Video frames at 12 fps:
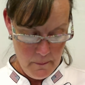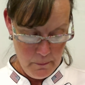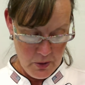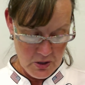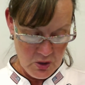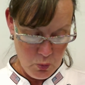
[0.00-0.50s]

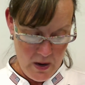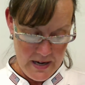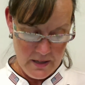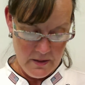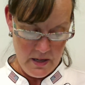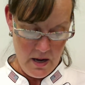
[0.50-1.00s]

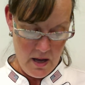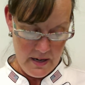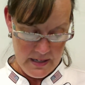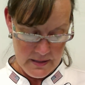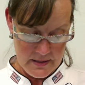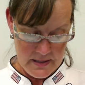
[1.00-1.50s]
persuading the
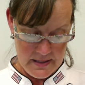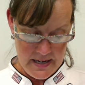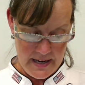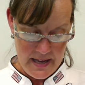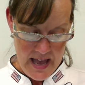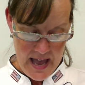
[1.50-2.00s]
audience to
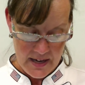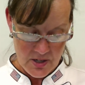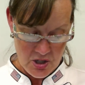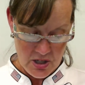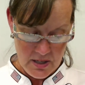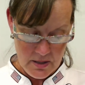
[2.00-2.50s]
take
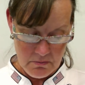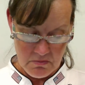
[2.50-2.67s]
action,